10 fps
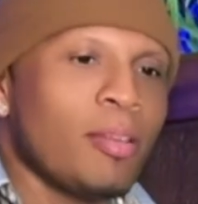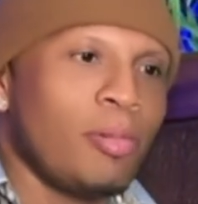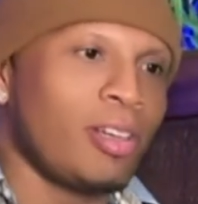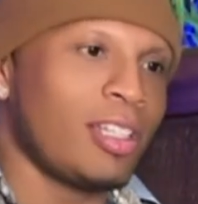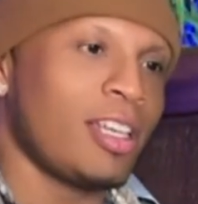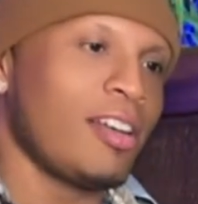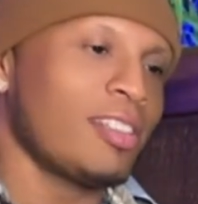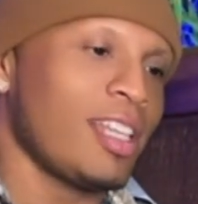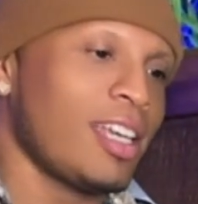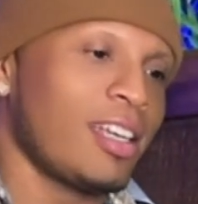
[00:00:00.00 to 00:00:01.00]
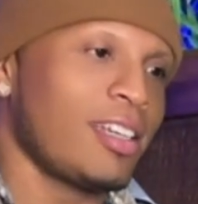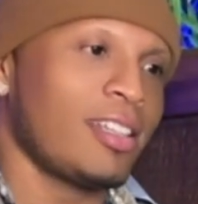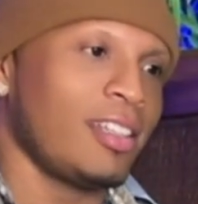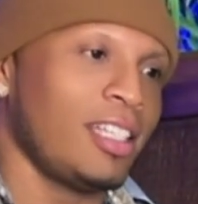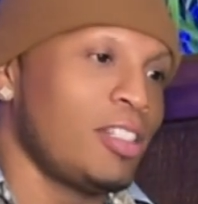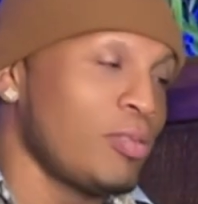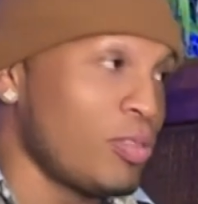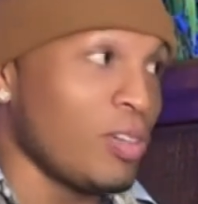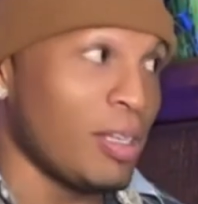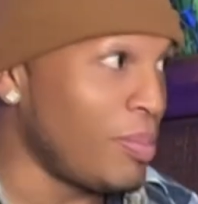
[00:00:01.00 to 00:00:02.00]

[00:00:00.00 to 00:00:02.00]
because I was like, this was really